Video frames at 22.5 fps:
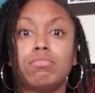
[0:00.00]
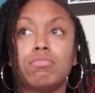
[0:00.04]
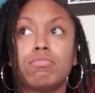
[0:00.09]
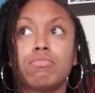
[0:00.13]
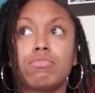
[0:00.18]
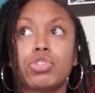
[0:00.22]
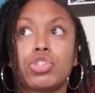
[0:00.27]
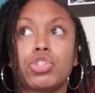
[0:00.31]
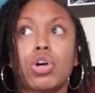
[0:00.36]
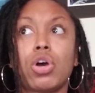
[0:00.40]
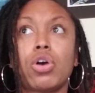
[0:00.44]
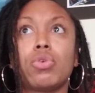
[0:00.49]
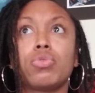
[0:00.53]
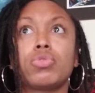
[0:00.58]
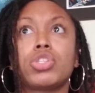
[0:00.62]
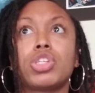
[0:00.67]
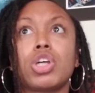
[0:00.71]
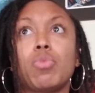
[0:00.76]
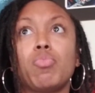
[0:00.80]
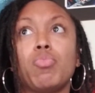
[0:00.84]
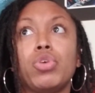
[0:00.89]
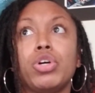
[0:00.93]
So
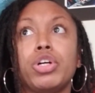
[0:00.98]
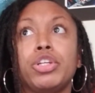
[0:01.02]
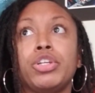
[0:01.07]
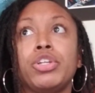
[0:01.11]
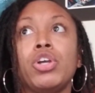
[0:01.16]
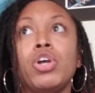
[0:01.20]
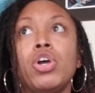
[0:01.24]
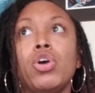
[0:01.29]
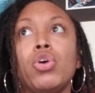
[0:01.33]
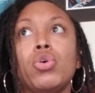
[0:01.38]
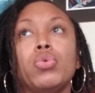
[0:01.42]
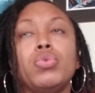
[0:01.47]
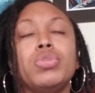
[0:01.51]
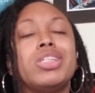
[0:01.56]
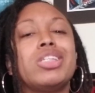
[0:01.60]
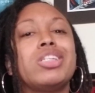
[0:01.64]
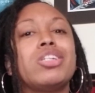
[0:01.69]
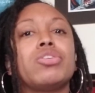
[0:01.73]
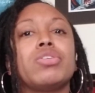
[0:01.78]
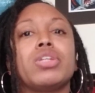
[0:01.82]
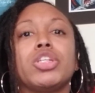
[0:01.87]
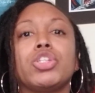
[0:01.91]
someone who
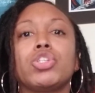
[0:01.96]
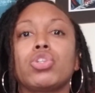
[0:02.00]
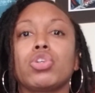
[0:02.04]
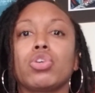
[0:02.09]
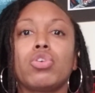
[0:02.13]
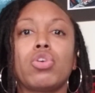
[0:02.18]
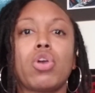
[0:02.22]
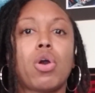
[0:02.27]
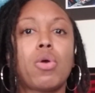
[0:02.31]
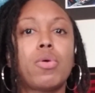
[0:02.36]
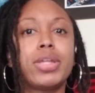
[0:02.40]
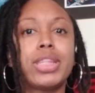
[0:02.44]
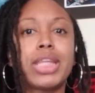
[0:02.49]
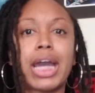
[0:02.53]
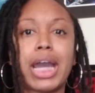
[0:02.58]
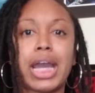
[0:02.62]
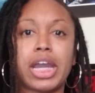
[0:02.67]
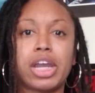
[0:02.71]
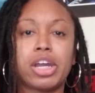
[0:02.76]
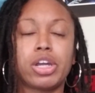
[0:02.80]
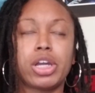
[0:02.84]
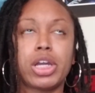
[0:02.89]
still needs to grow in that
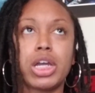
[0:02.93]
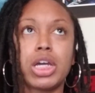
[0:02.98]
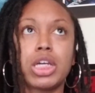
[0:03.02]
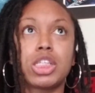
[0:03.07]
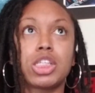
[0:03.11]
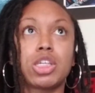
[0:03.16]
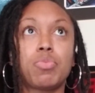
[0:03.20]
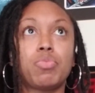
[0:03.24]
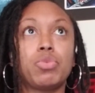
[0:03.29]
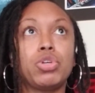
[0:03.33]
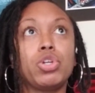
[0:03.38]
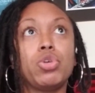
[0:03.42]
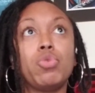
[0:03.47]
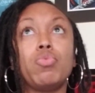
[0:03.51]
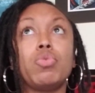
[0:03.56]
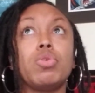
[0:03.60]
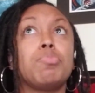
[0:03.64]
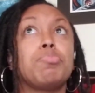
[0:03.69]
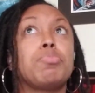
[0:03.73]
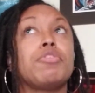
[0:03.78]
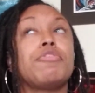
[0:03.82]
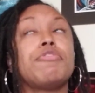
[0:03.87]
area, someone who
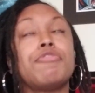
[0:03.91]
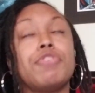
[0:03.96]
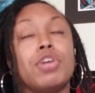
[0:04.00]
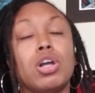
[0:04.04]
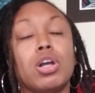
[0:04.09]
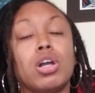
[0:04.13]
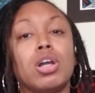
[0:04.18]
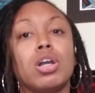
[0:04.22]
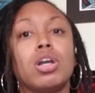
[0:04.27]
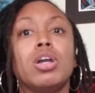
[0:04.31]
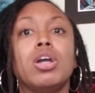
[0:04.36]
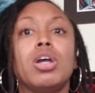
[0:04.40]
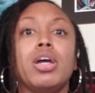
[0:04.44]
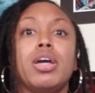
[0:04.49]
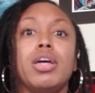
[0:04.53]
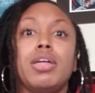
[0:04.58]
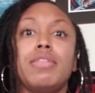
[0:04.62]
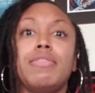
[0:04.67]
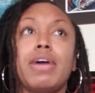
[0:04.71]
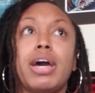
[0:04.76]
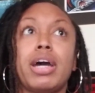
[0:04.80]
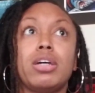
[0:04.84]
would prefer
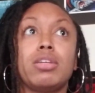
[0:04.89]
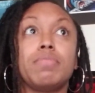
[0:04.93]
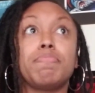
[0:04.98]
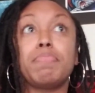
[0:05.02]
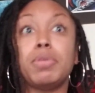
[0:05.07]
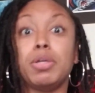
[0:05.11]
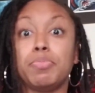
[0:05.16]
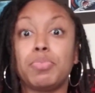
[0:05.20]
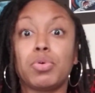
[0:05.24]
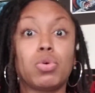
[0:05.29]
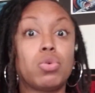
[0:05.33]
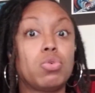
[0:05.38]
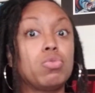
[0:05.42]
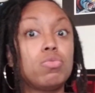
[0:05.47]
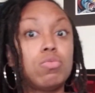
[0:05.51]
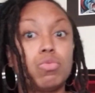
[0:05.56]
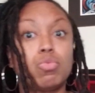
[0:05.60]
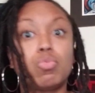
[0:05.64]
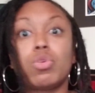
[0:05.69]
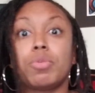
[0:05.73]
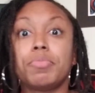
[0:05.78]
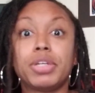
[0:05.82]
that
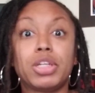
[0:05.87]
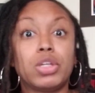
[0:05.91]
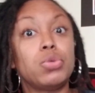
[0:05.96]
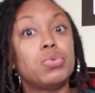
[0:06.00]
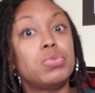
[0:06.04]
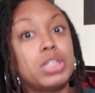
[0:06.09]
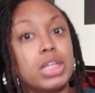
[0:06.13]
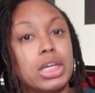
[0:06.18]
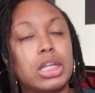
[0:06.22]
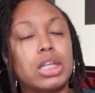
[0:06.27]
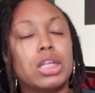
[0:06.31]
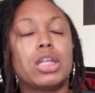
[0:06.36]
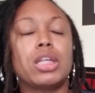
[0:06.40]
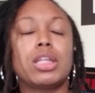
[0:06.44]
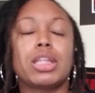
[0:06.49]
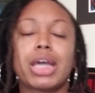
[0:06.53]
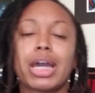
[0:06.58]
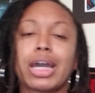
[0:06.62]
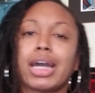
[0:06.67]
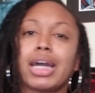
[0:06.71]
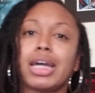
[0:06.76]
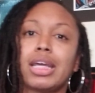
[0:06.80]
women who didn't,
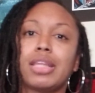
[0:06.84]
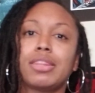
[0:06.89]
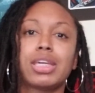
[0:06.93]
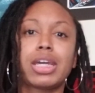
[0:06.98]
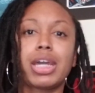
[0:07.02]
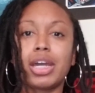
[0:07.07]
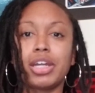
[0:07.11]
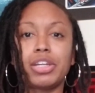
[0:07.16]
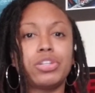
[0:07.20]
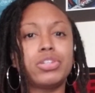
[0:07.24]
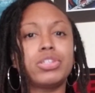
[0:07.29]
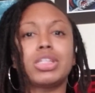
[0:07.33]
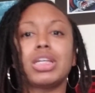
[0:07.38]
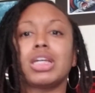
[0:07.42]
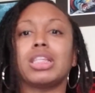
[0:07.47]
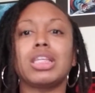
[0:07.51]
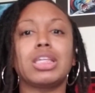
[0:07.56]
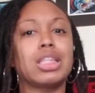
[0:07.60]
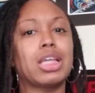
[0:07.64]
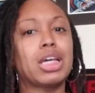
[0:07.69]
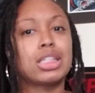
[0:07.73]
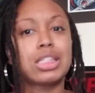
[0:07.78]
that kind of thing. I understand
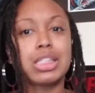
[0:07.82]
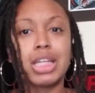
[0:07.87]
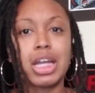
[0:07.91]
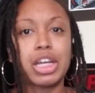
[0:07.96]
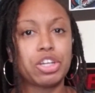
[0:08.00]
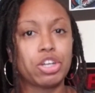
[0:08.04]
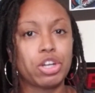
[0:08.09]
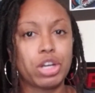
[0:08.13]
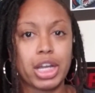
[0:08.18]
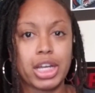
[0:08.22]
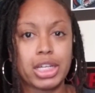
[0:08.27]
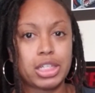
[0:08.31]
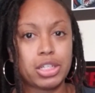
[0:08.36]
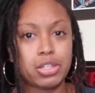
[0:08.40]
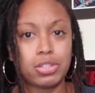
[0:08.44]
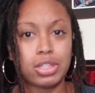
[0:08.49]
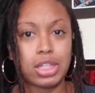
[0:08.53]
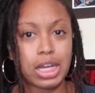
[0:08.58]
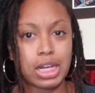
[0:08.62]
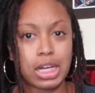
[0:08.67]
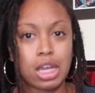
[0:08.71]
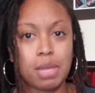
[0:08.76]
that that's not your ideal
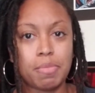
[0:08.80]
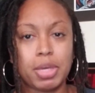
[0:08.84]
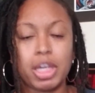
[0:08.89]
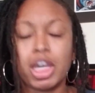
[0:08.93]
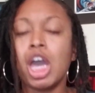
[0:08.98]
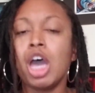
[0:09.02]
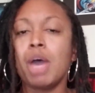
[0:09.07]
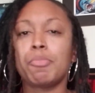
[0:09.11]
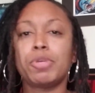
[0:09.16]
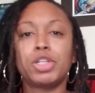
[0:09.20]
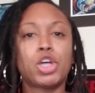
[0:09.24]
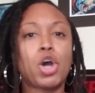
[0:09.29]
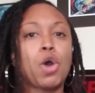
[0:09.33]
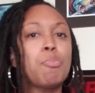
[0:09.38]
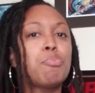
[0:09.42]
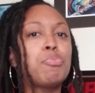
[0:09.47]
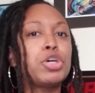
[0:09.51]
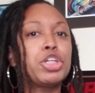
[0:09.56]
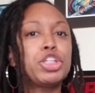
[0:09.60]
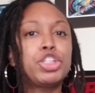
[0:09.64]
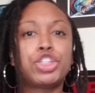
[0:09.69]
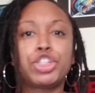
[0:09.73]
dynamic, but don't
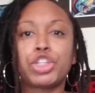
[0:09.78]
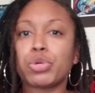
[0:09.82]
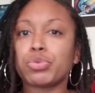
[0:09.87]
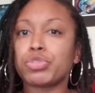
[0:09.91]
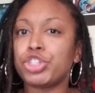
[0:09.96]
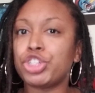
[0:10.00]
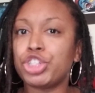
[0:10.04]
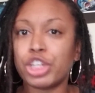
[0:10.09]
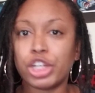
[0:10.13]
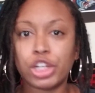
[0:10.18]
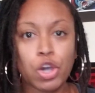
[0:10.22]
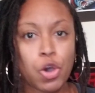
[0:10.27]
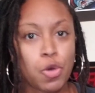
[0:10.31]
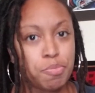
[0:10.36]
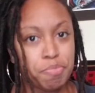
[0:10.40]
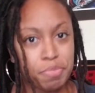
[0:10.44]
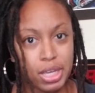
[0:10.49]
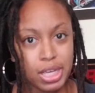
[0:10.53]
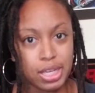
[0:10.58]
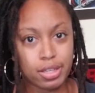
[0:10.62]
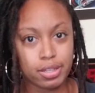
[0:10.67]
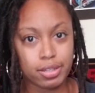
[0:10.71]
put your shit on
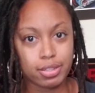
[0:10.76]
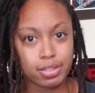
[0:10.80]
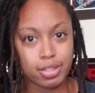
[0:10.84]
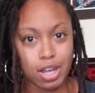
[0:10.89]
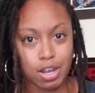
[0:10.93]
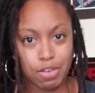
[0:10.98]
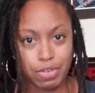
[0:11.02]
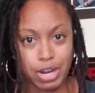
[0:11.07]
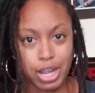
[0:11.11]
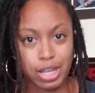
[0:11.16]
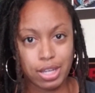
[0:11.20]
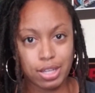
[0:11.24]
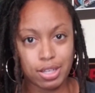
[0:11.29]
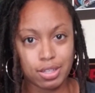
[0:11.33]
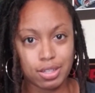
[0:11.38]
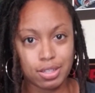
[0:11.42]
me. All right.